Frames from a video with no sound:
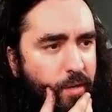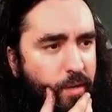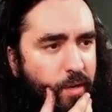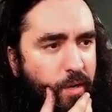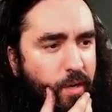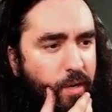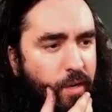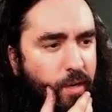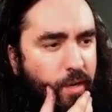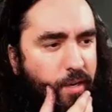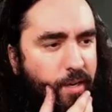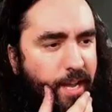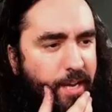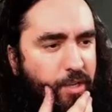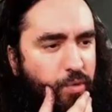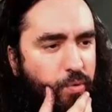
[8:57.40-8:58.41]
Uh,
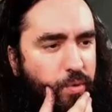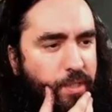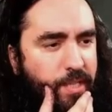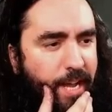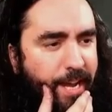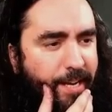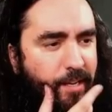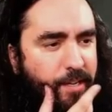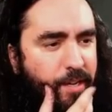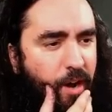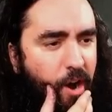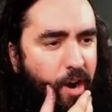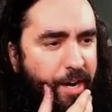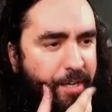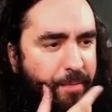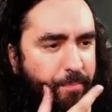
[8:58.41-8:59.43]
get to cycle a
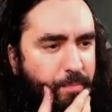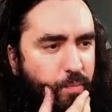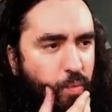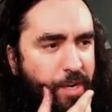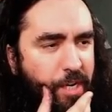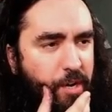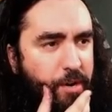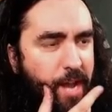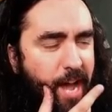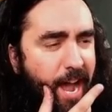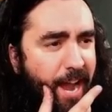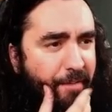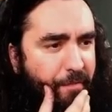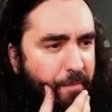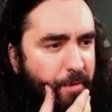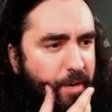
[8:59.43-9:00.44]
card with the
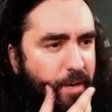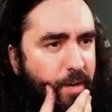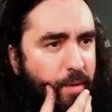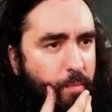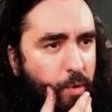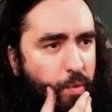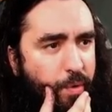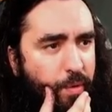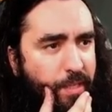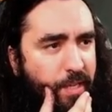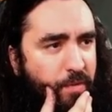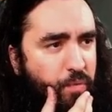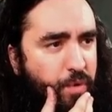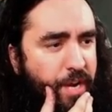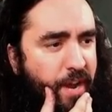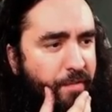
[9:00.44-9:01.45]
Connive. But we will see
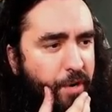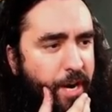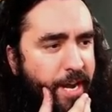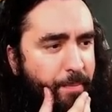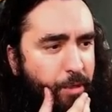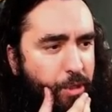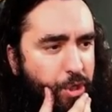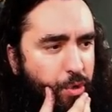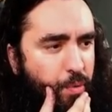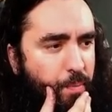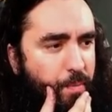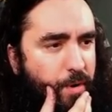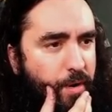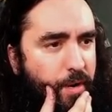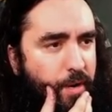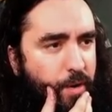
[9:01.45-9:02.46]
if we ever able to.
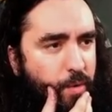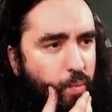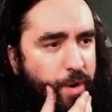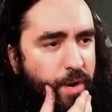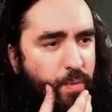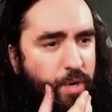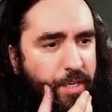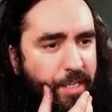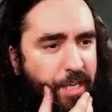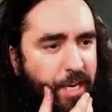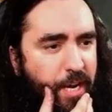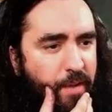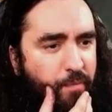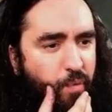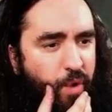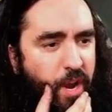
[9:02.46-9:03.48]
We will see
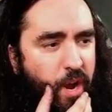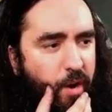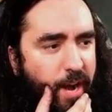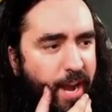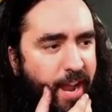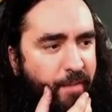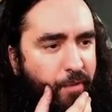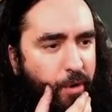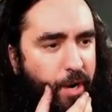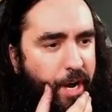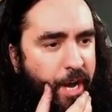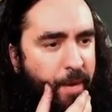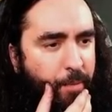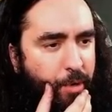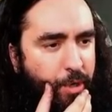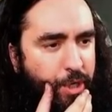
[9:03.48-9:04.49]
if we are ever
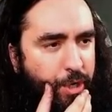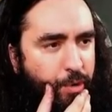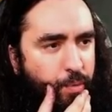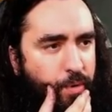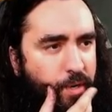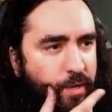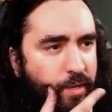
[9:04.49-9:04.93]
able to.